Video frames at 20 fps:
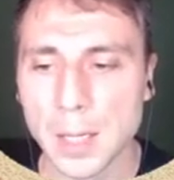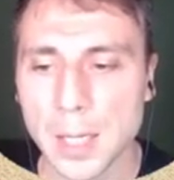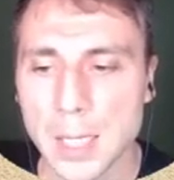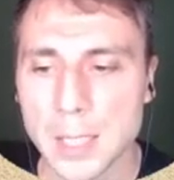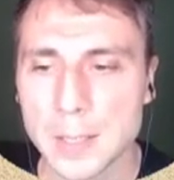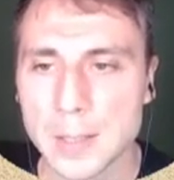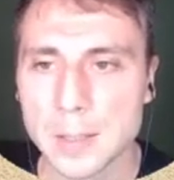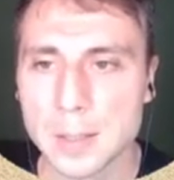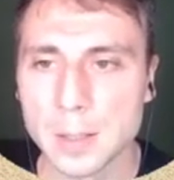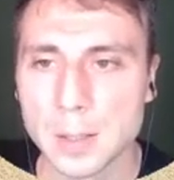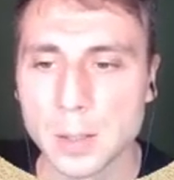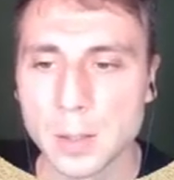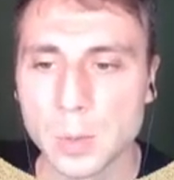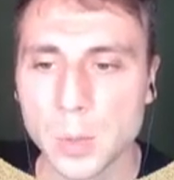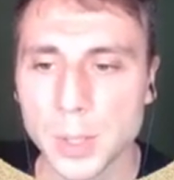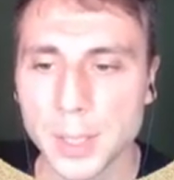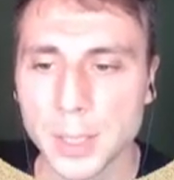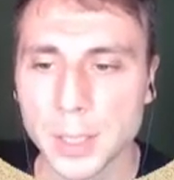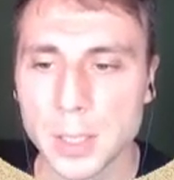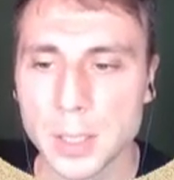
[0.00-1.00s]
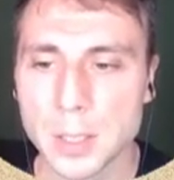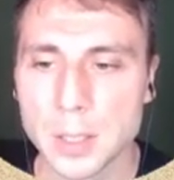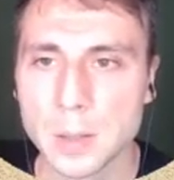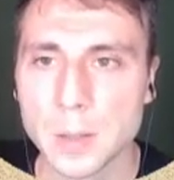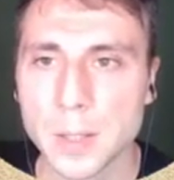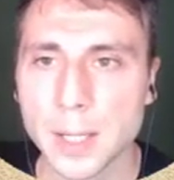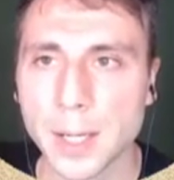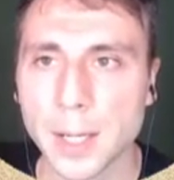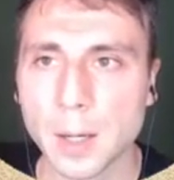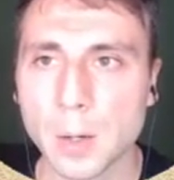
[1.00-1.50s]
and so what I can
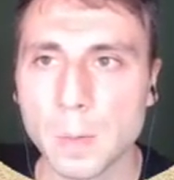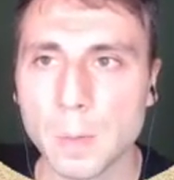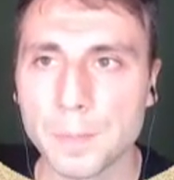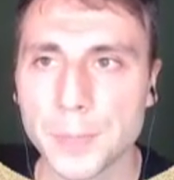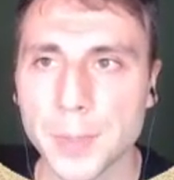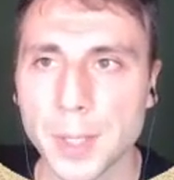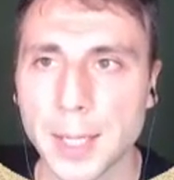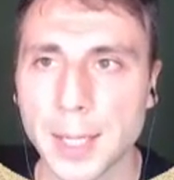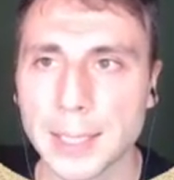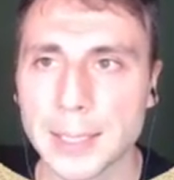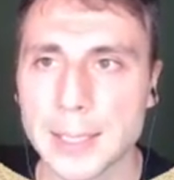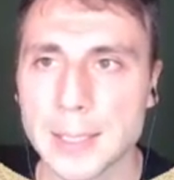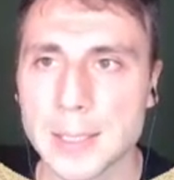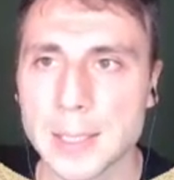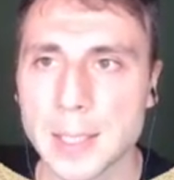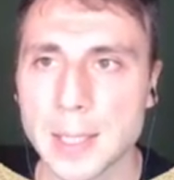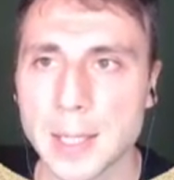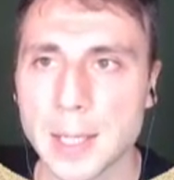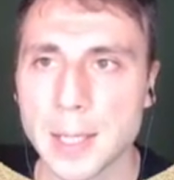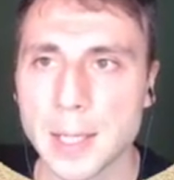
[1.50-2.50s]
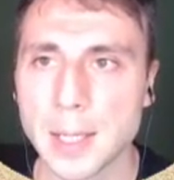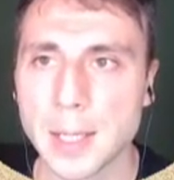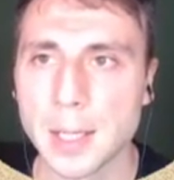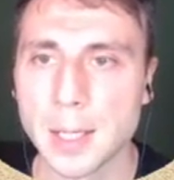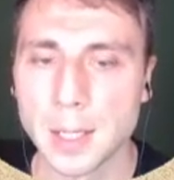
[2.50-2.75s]
do now, I can say